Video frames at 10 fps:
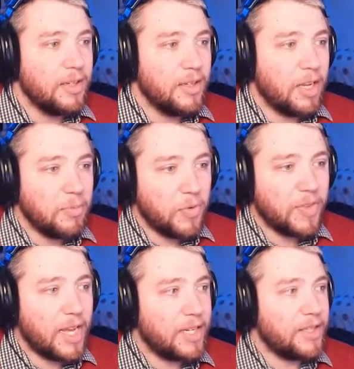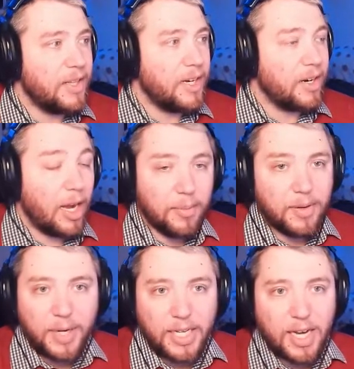And moving that in there.
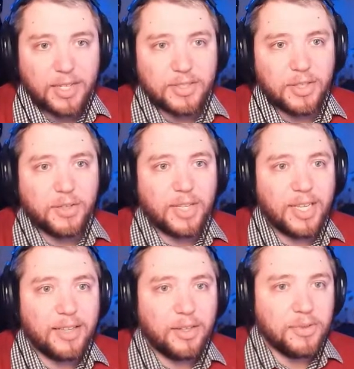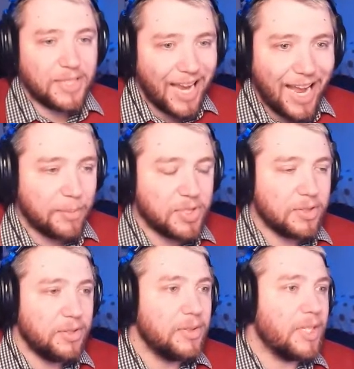Am I constantly looking at loans?
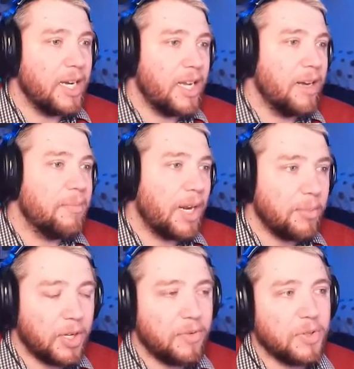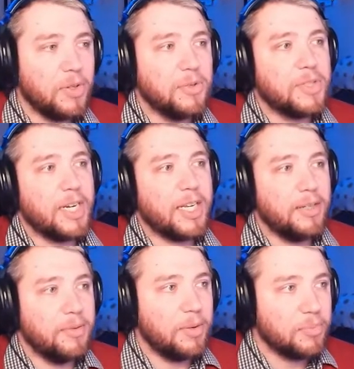Absolutely I am. But I'm looking for loans that I
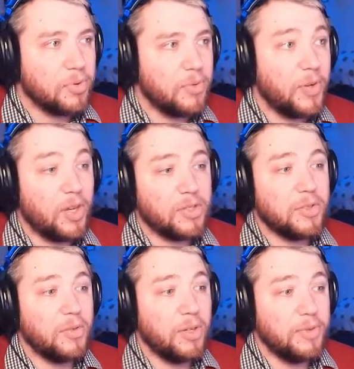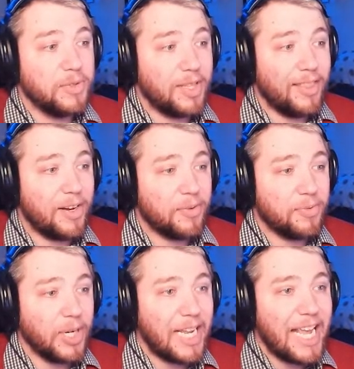can improve with. Also loans that are
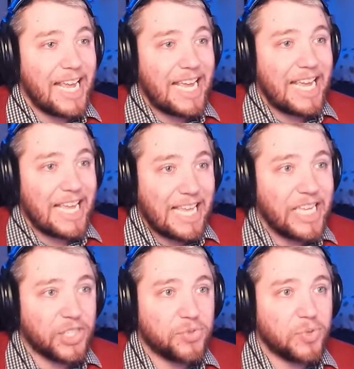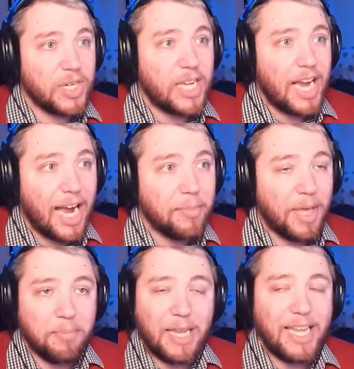free. He is free. I'm
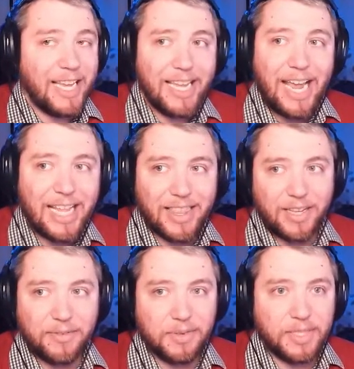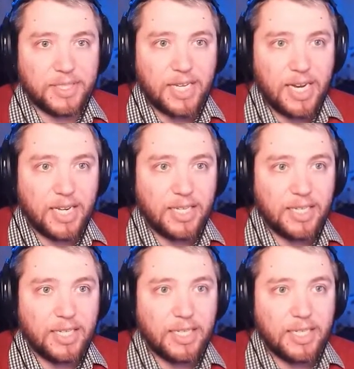not paying anything for this guy.
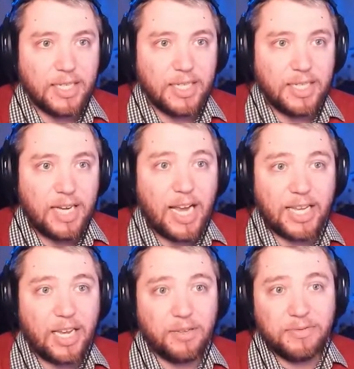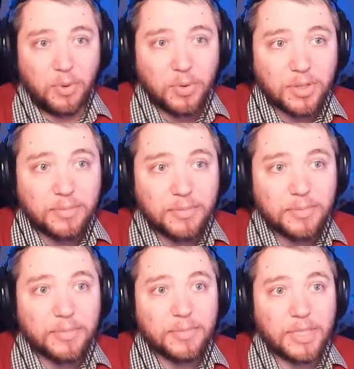I can't afford him.
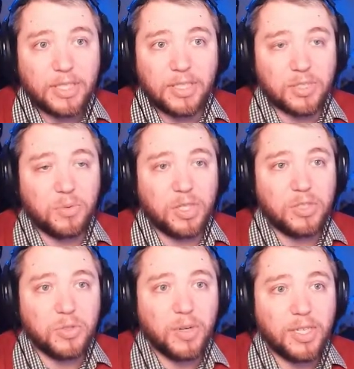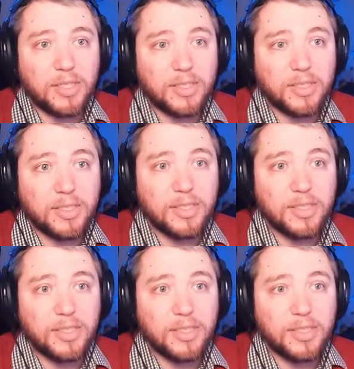He doesn't want to join us.